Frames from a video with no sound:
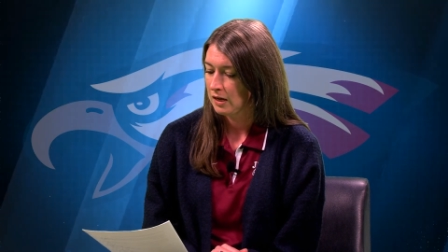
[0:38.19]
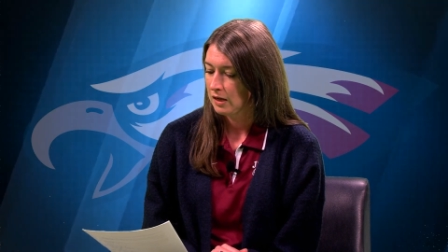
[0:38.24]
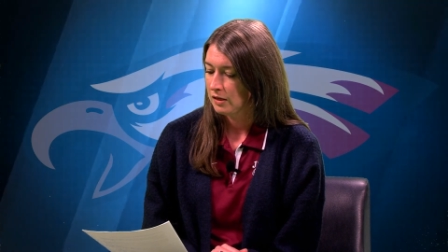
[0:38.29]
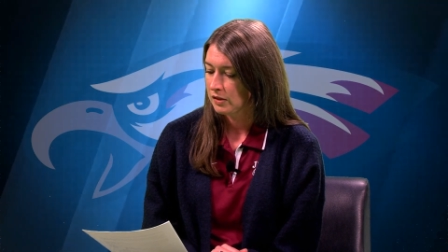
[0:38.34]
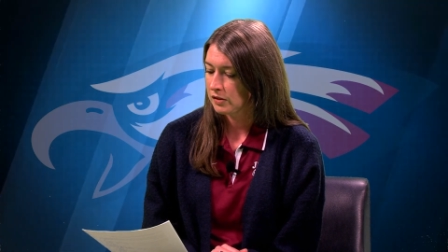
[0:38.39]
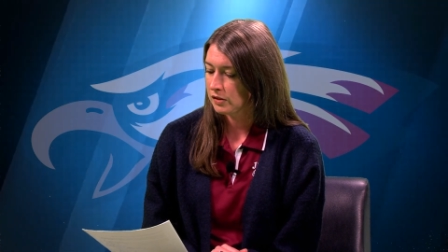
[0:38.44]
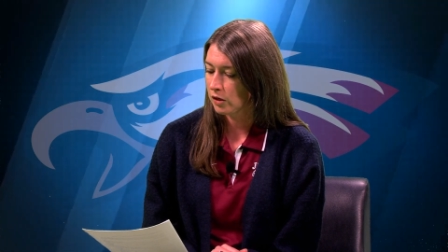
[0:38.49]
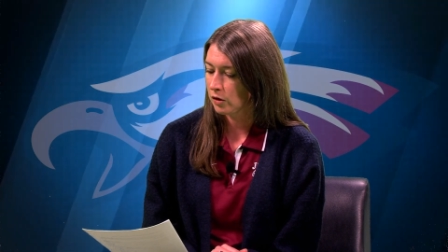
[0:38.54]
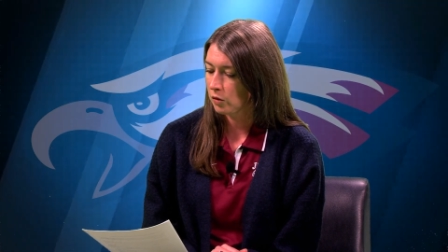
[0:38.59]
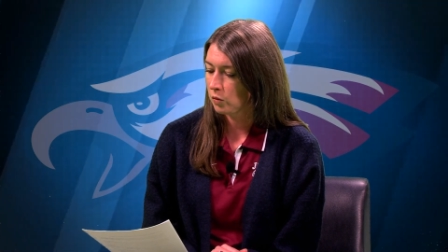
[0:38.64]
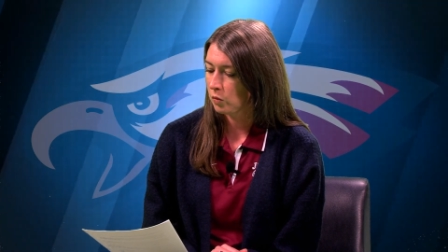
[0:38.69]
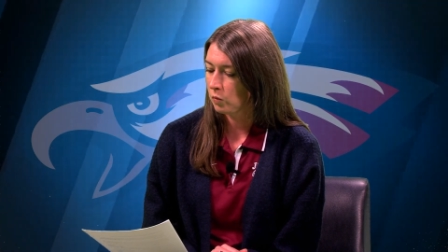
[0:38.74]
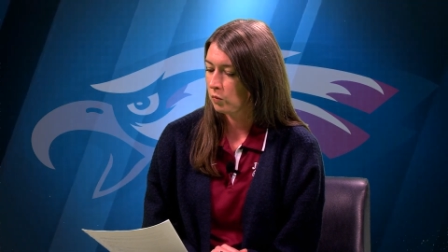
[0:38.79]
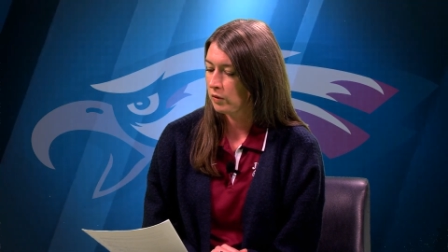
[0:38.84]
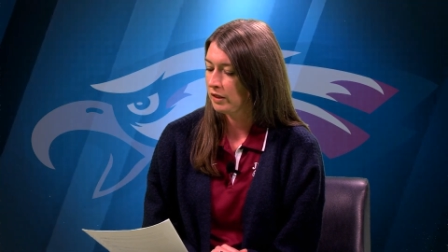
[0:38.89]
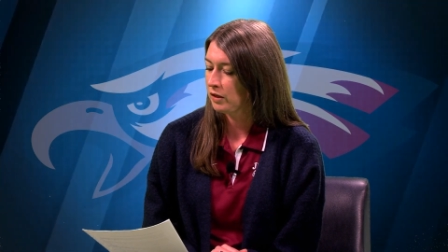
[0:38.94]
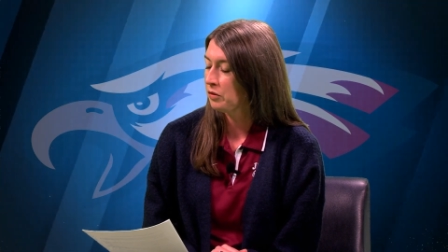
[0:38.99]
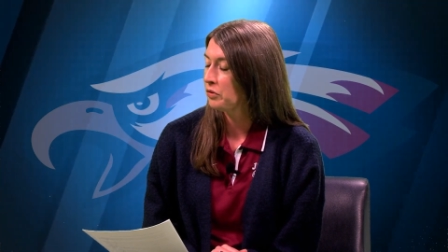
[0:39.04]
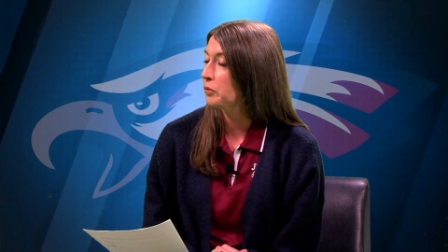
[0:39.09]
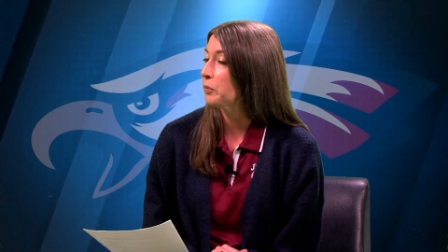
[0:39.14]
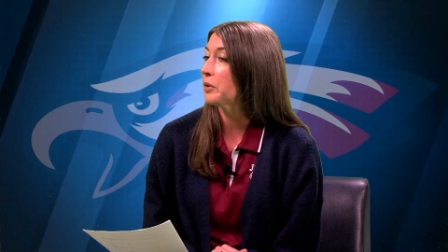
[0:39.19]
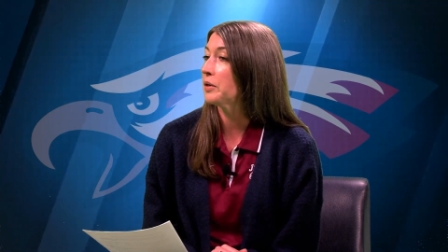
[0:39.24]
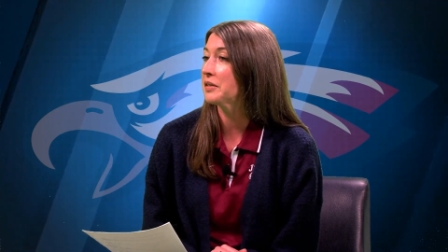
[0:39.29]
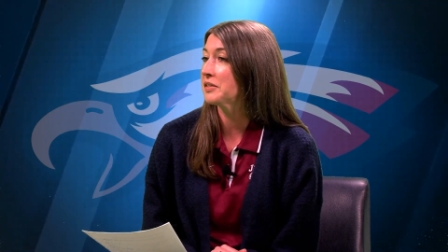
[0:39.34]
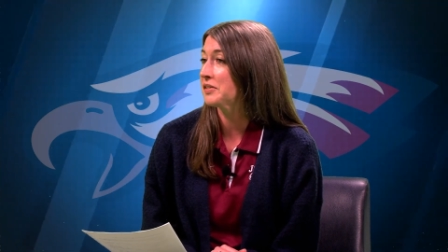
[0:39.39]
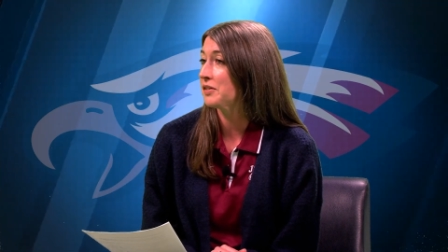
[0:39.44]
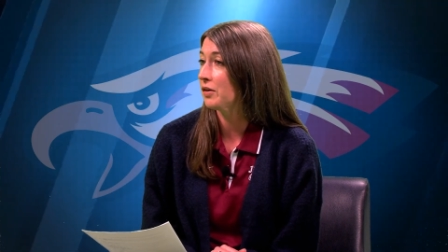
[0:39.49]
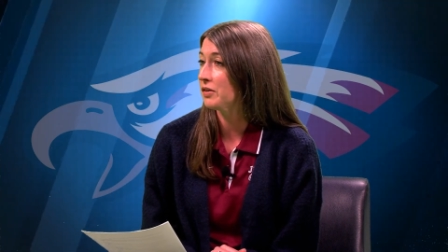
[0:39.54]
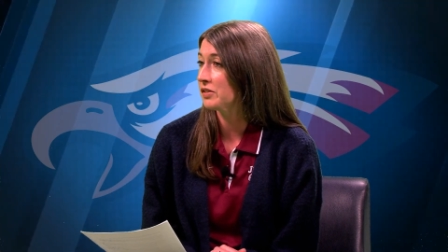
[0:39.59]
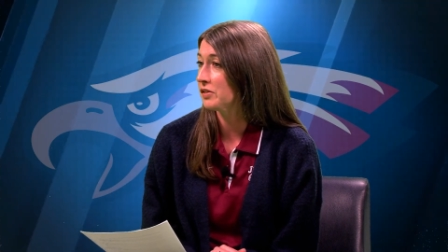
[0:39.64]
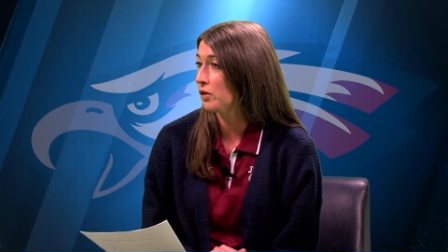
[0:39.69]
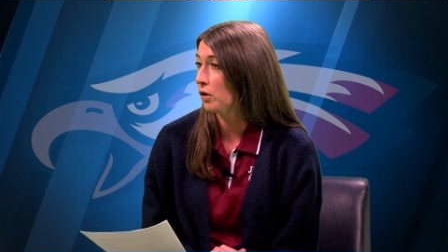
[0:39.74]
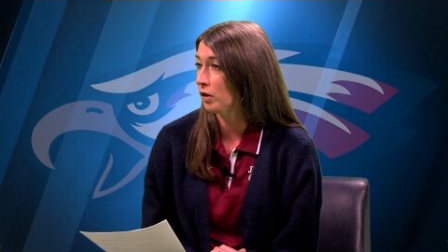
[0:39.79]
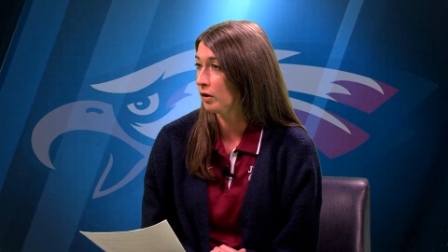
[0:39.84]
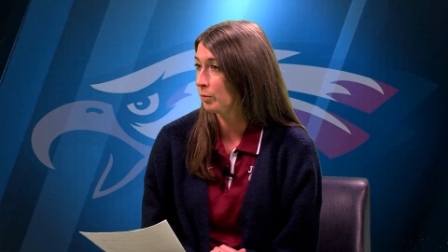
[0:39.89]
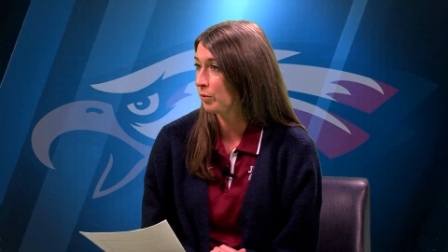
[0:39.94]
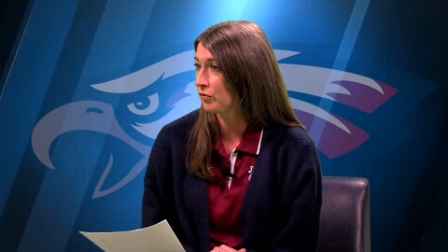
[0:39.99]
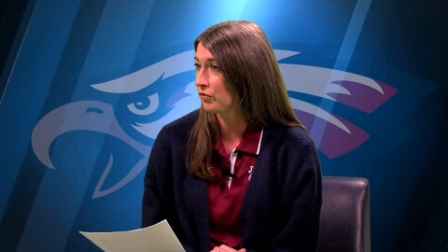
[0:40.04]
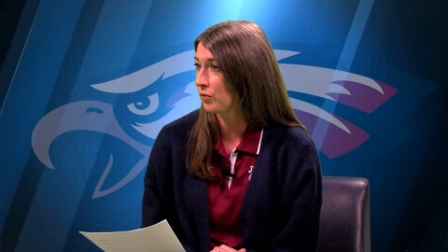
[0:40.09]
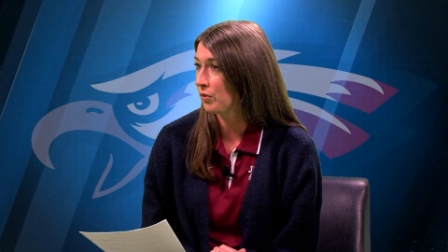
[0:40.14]
So we know the work starts long
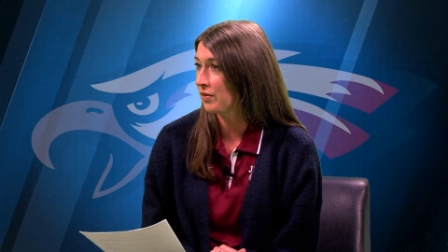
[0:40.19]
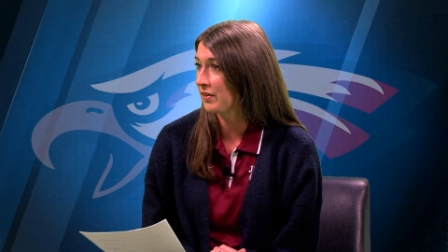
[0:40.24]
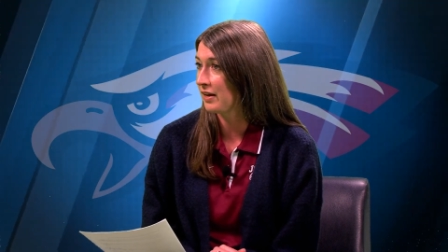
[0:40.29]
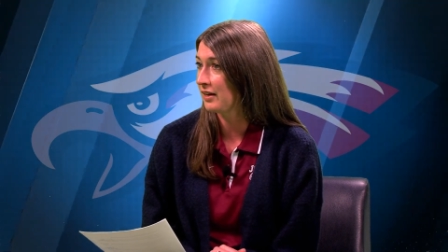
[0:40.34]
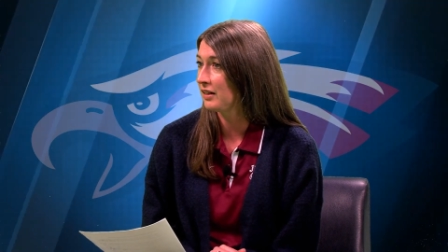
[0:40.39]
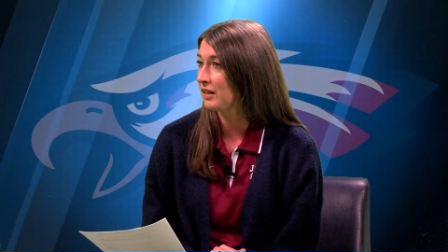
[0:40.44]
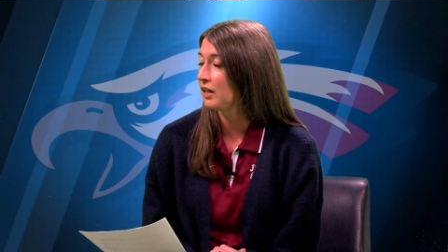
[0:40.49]
before then.